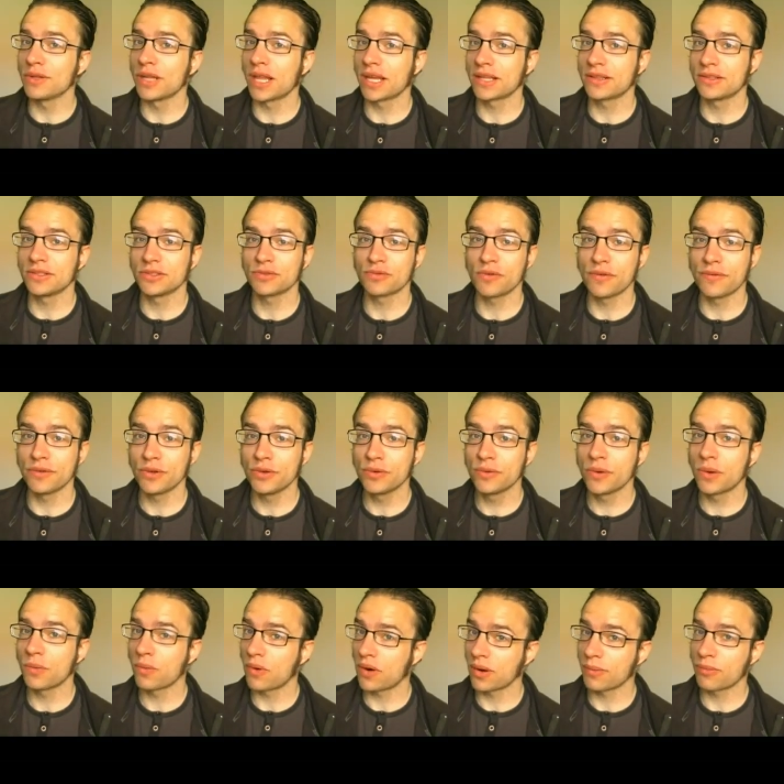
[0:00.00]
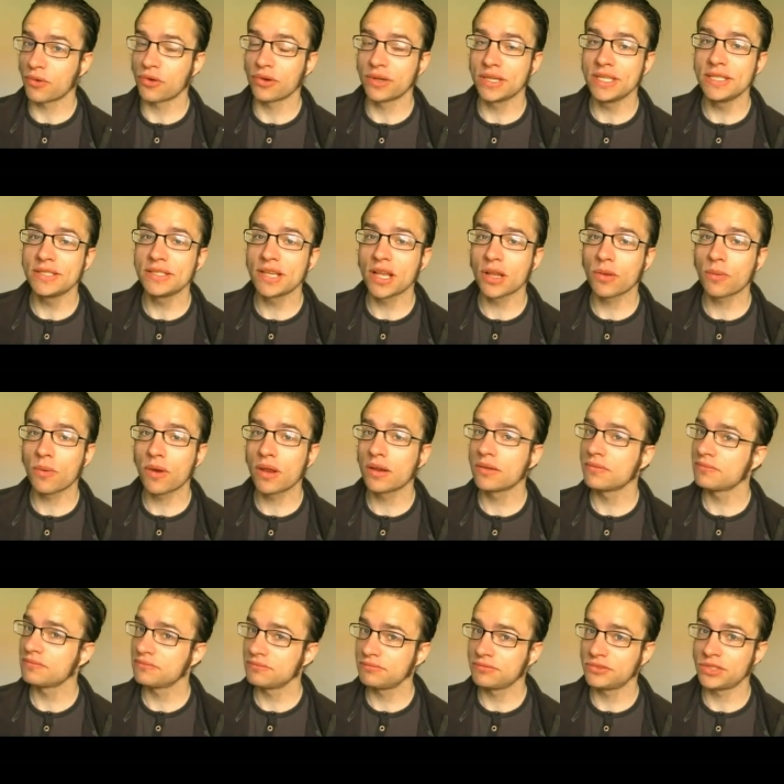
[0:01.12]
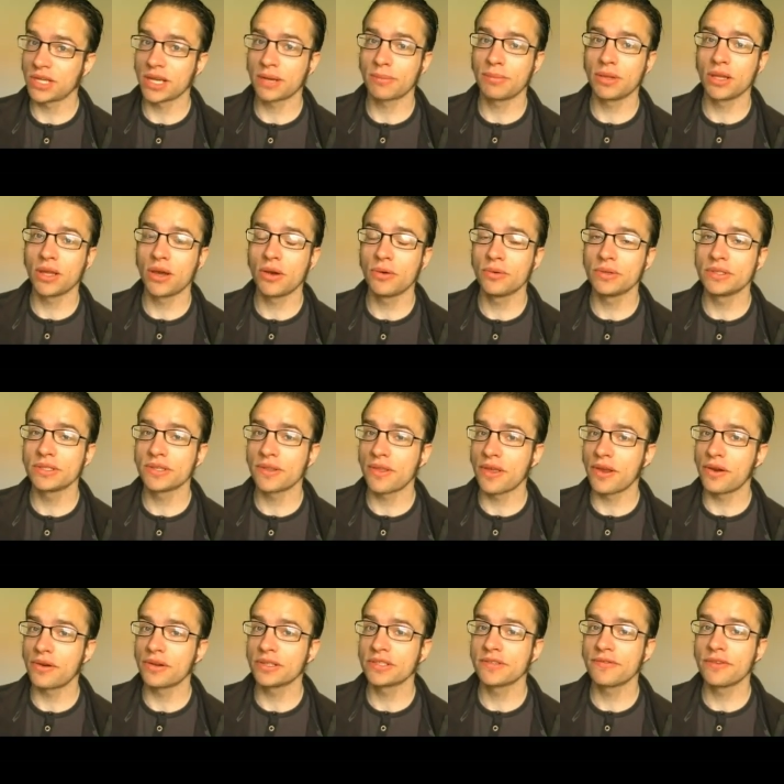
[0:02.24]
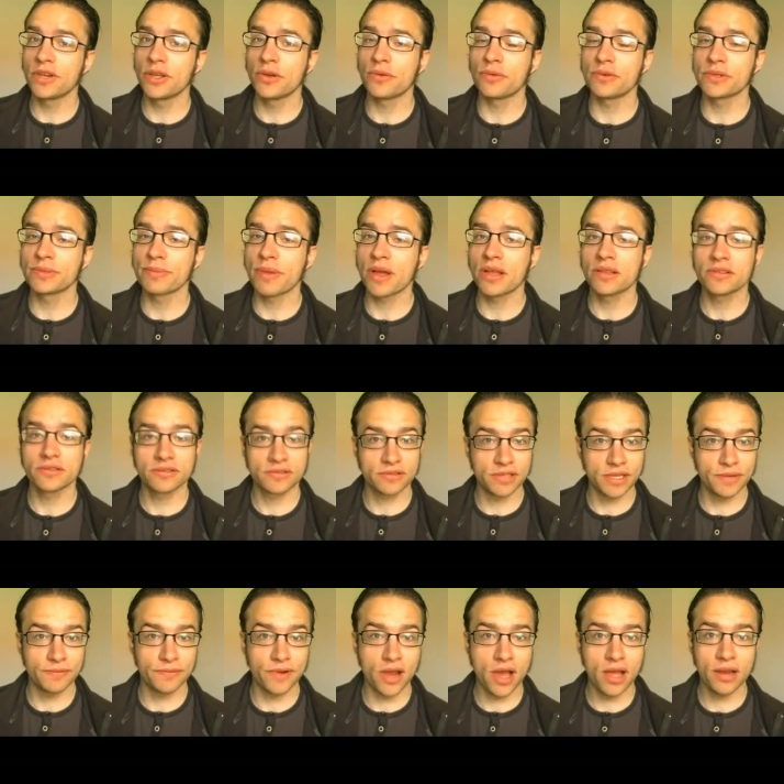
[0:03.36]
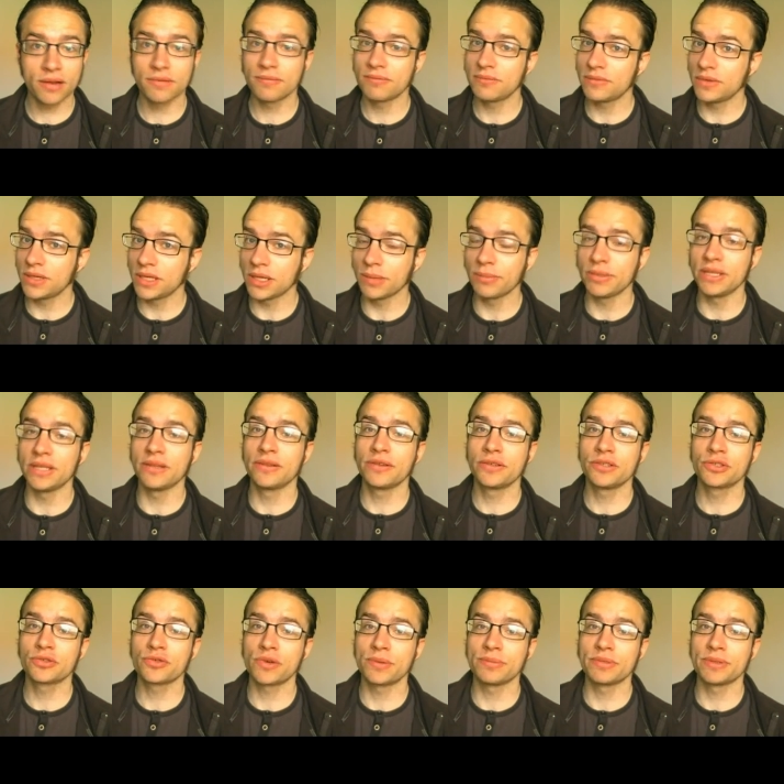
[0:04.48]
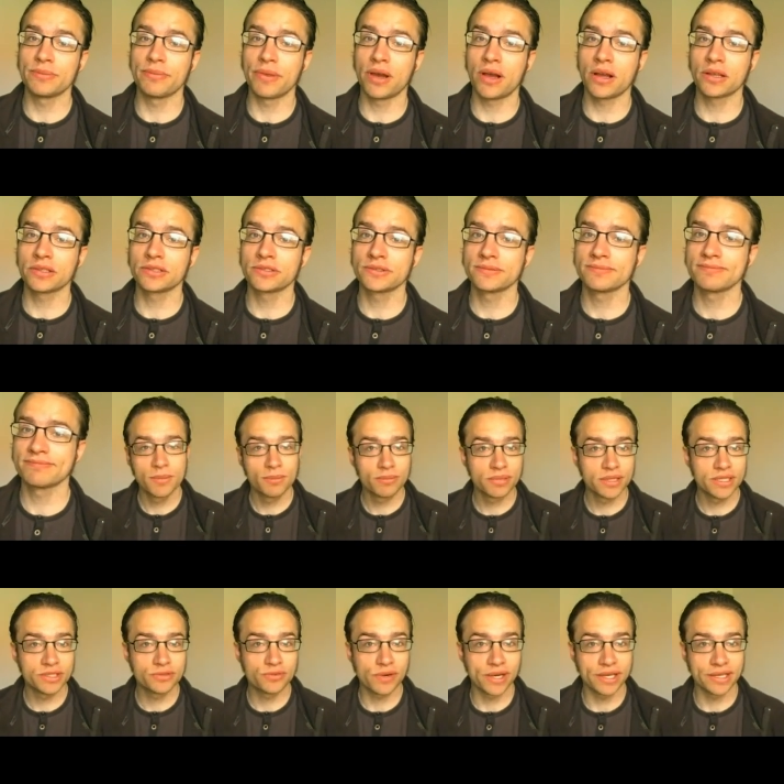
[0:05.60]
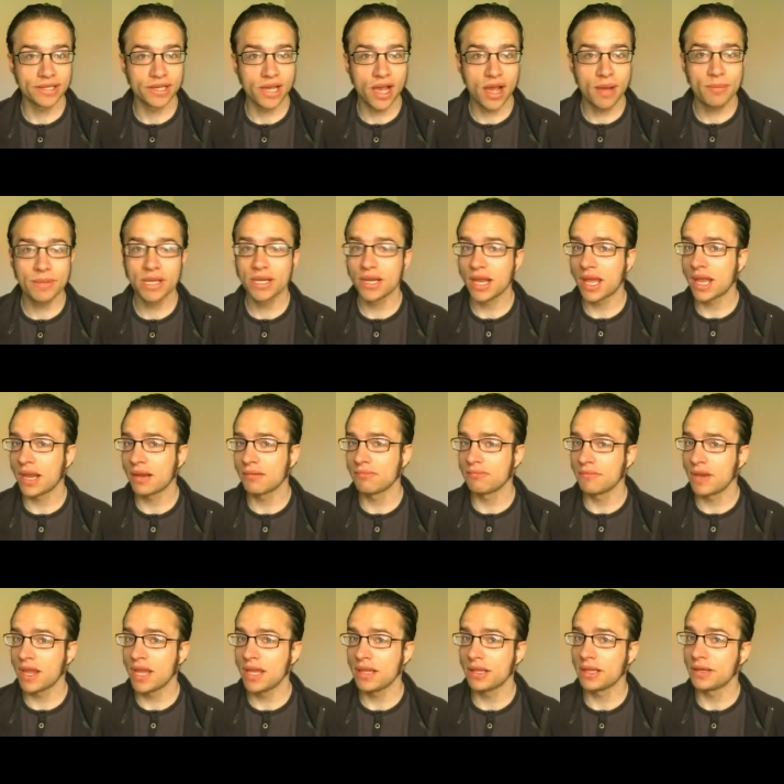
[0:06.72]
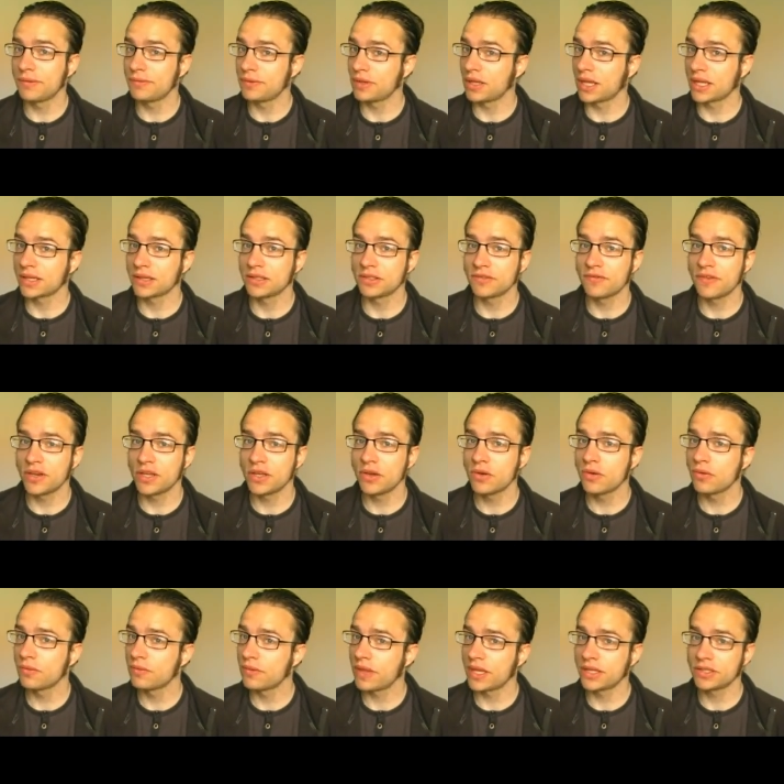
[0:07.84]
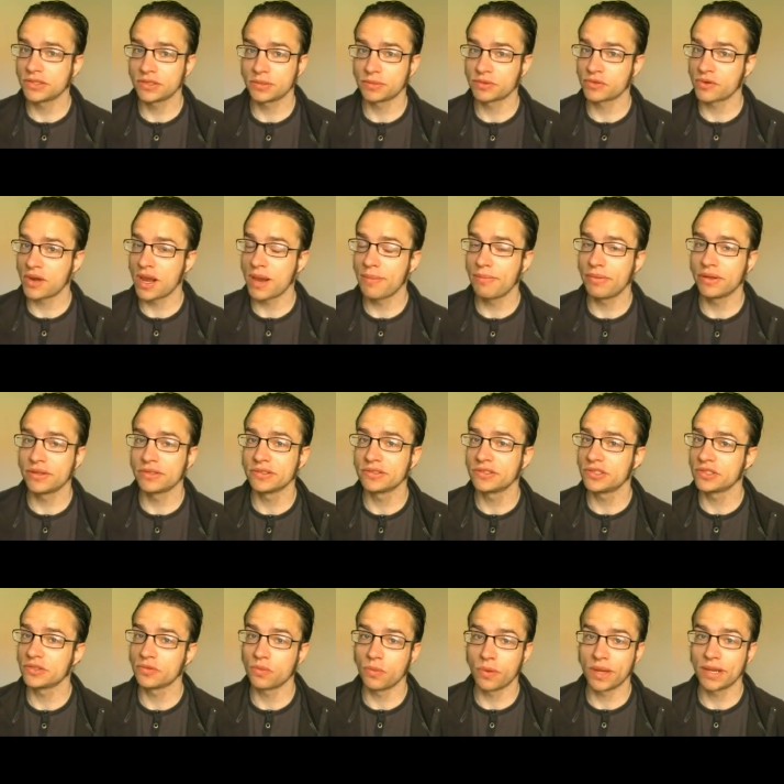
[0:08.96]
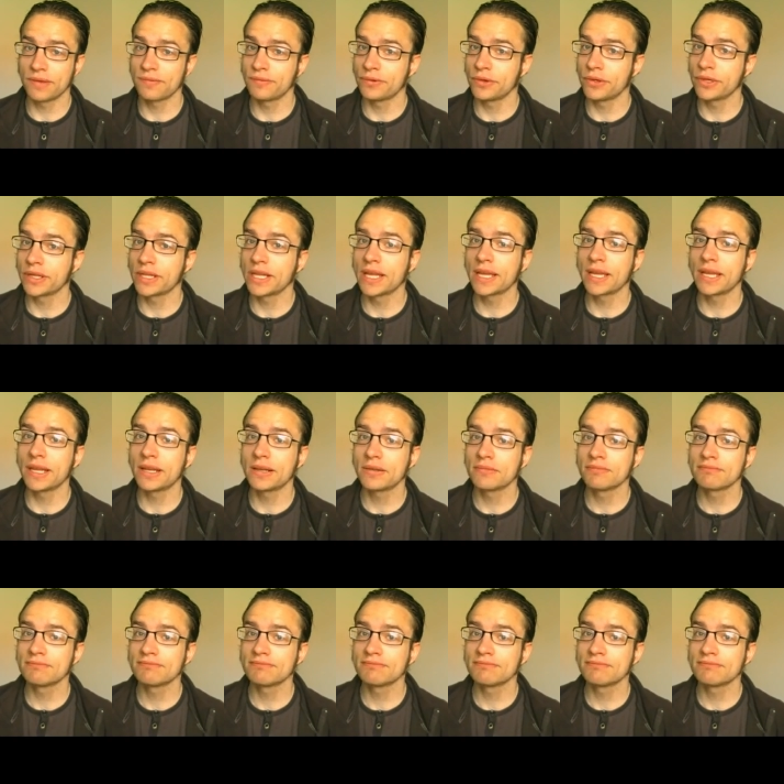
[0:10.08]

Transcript: you like this review and want a more detailed one, check below, it's there as a video response. If not, it'll be in the description box please rate and comment, and hey, if you like this video, that subscribe button's just waiting for you to click it.